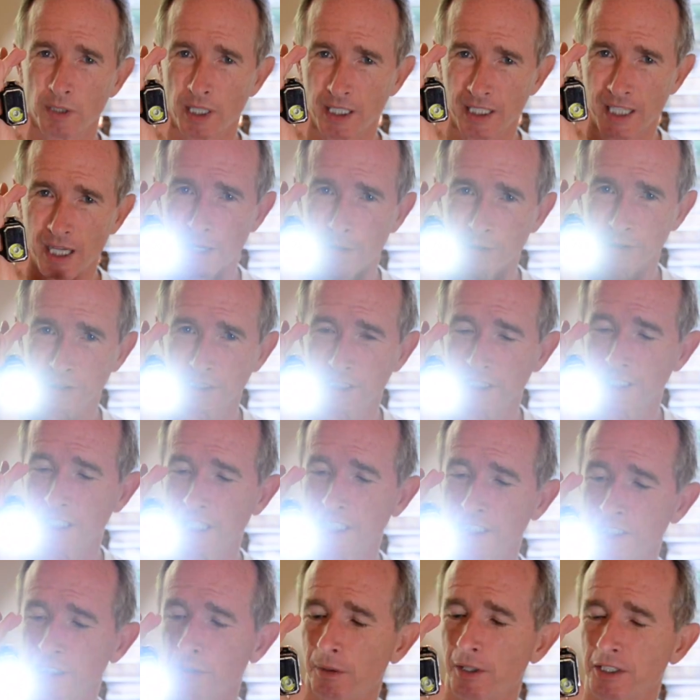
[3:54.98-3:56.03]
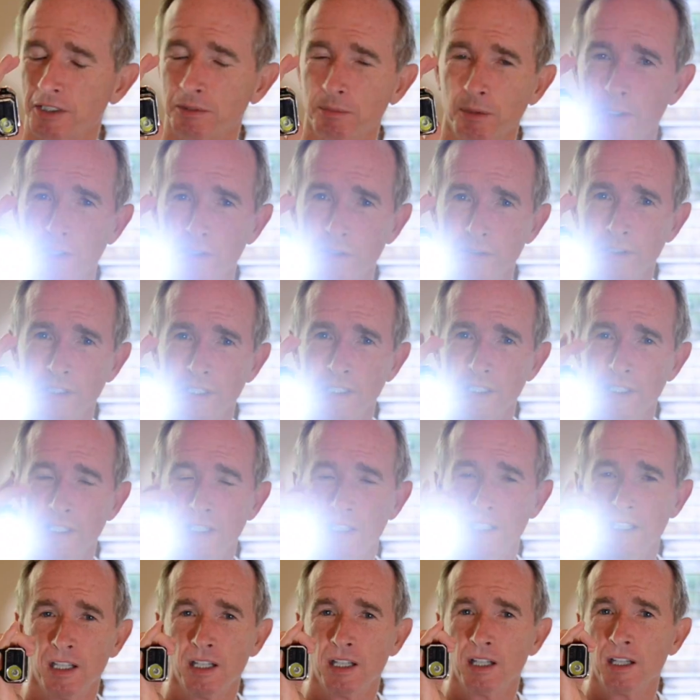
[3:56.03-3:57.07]
Right now it's in the SOS mode.
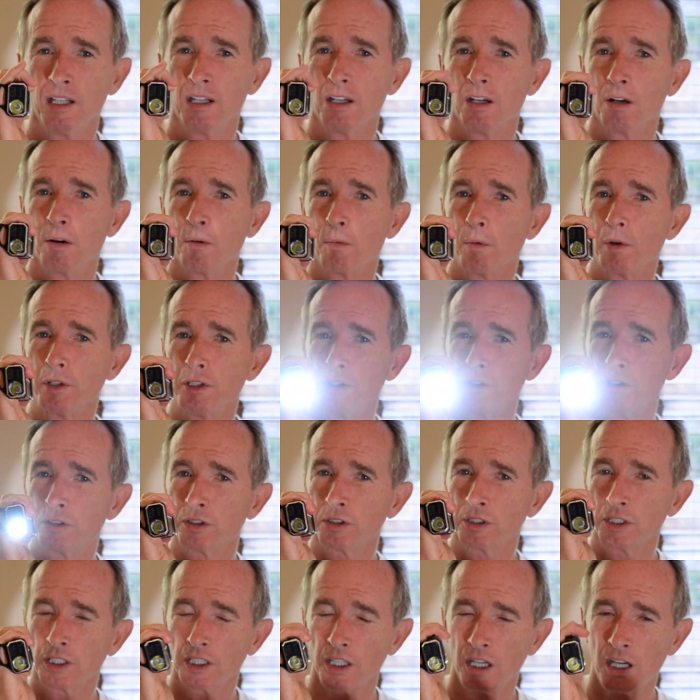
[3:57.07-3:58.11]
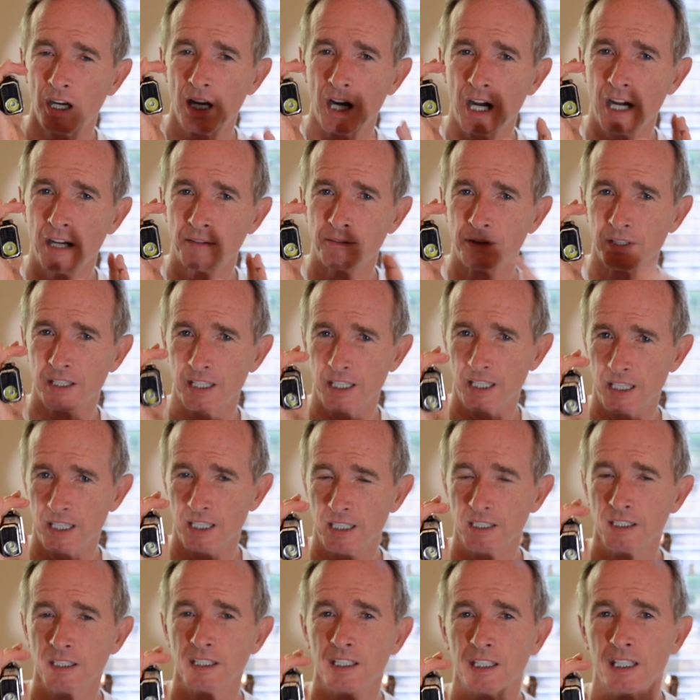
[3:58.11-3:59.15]
When you turn it off
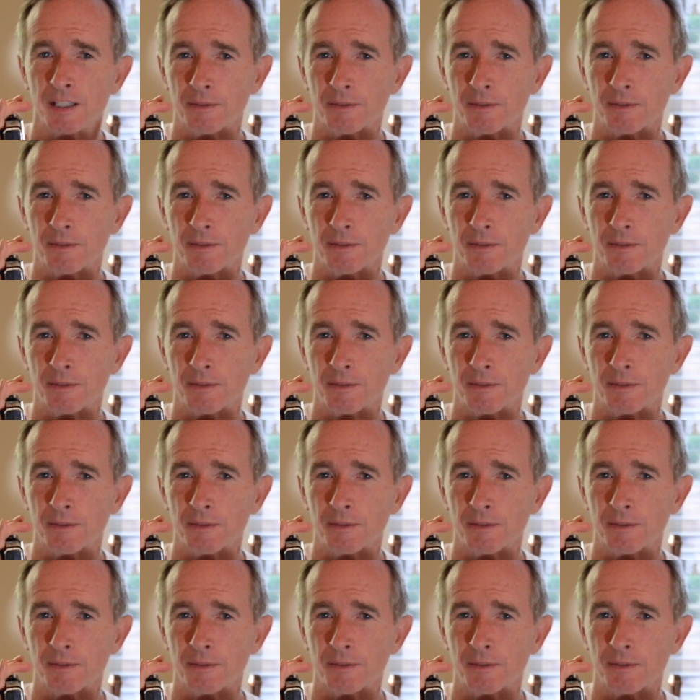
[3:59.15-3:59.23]
again,